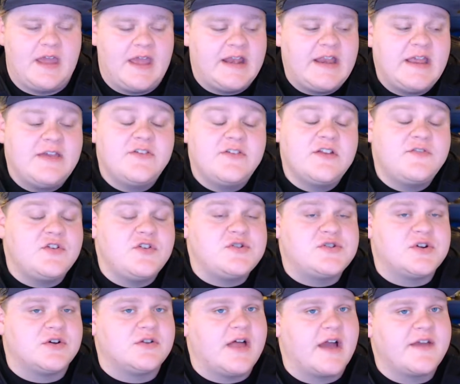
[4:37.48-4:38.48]
even if you
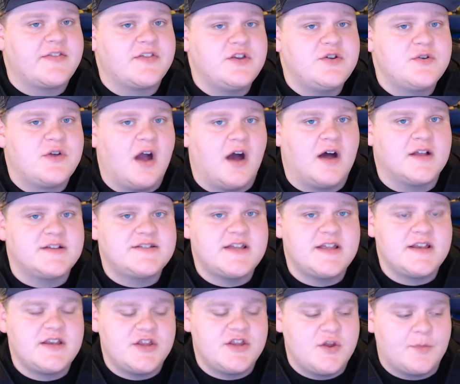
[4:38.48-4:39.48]
don't like the new
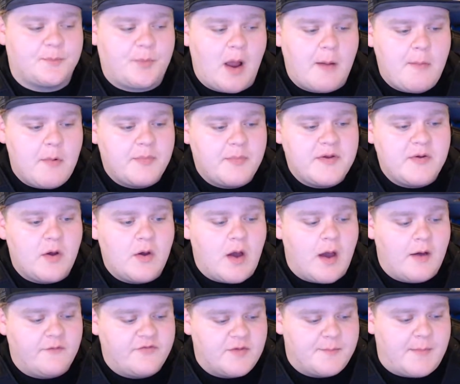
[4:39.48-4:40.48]
content, you're probably
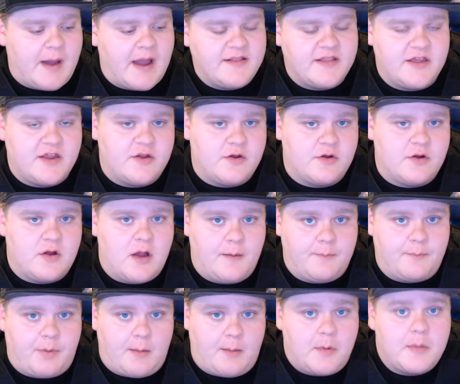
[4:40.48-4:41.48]
of the mind that you're
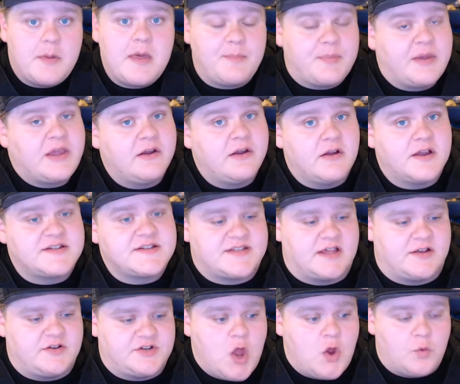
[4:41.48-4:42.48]
probably a purist
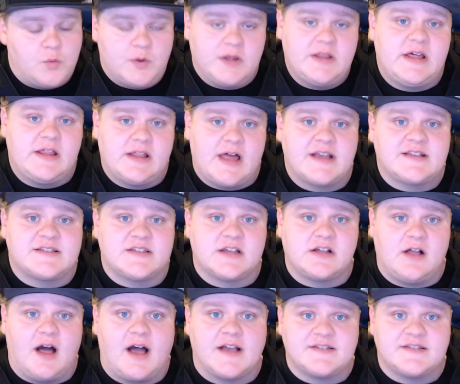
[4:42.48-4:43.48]
that just really likes the
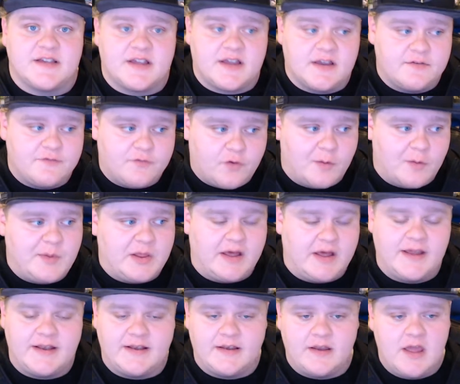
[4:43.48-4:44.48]
classic formula
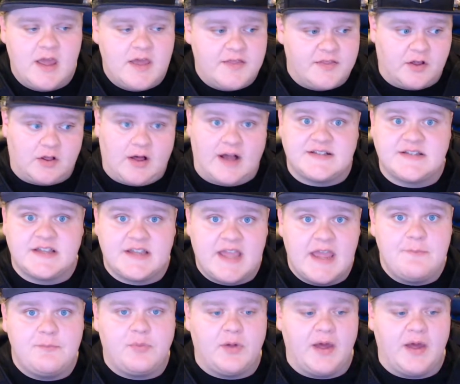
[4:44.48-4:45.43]
and the classic gameplay.